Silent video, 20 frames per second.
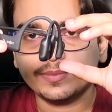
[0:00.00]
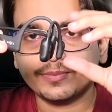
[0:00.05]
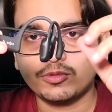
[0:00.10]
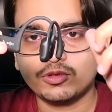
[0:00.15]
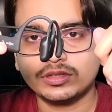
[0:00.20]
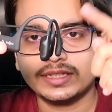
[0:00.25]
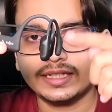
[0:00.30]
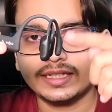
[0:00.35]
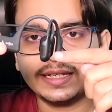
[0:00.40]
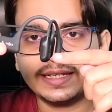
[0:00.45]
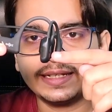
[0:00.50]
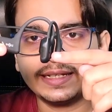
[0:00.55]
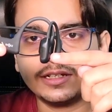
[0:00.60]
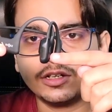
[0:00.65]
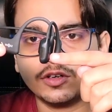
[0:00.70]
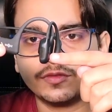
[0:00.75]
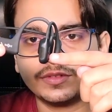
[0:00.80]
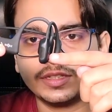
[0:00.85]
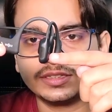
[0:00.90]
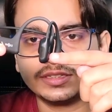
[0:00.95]
put the link
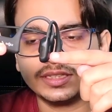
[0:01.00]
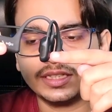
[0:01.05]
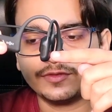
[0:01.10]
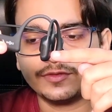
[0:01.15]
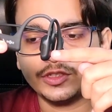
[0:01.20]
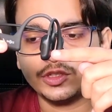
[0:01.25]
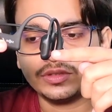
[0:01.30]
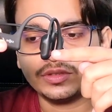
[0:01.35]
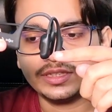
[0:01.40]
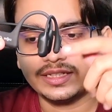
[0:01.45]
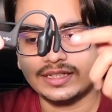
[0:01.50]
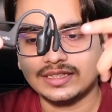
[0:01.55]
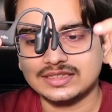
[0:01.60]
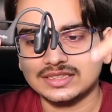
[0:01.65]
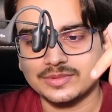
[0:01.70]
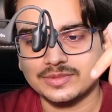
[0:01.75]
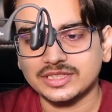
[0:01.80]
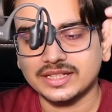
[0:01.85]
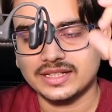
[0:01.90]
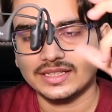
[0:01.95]
of this review in the
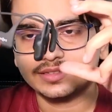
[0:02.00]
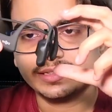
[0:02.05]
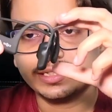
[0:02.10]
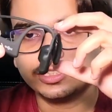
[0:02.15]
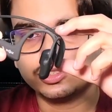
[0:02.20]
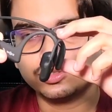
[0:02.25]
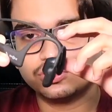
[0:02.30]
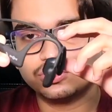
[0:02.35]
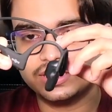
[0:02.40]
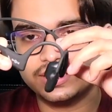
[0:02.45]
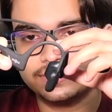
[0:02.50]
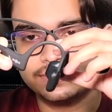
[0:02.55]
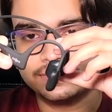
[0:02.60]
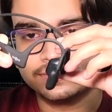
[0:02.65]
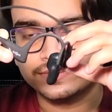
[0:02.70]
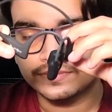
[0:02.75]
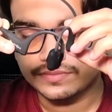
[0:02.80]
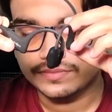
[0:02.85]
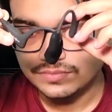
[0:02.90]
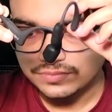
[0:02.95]
description as well. So see,
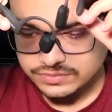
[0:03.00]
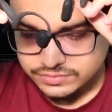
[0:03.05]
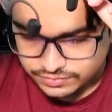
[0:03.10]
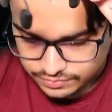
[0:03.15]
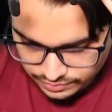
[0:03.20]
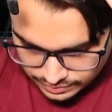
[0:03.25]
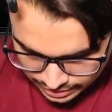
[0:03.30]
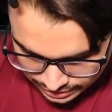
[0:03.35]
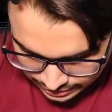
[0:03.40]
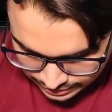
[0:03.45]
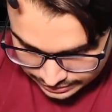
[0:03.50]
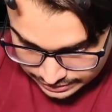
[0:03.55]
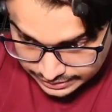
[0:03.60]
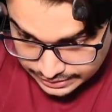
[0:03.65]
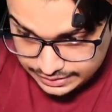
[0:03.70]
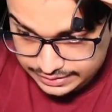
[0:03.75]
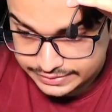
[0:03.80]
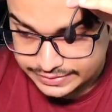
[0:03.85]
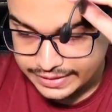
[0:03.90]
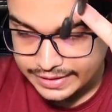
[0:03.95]

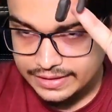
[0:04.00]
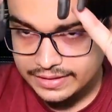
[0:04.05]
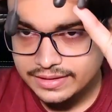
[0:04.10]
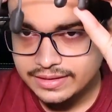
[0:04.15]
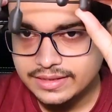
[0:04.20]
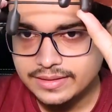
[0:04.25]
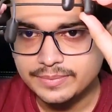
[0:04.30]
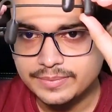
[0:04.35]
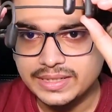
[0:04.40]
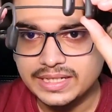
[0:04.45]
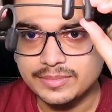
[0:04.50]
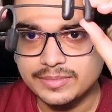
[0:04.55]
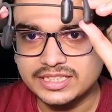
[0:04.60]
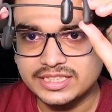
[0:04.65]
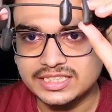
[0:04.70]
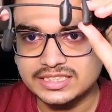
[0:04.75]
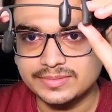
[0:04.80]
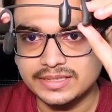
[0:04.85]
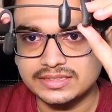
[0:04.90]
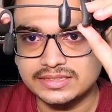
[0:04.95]
these are pretty much
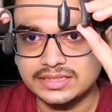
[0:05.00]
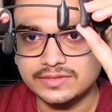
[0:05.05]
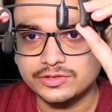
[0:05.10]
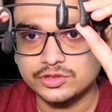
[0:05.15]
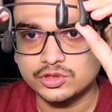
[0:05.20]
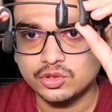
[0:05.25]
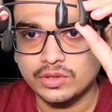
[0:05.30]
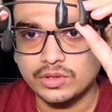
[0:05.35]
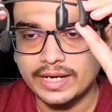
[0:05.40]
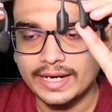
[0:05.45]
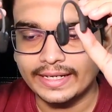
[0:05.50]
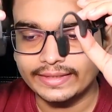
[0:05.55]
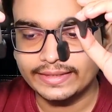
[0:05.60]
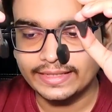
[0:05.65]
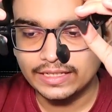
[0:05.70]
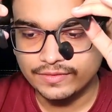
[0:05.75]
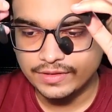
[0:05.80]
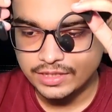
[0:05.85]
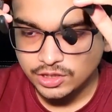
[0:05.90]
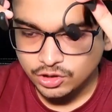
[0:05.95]
expensive, so and
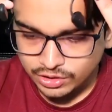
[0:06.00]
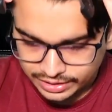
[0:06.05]
they were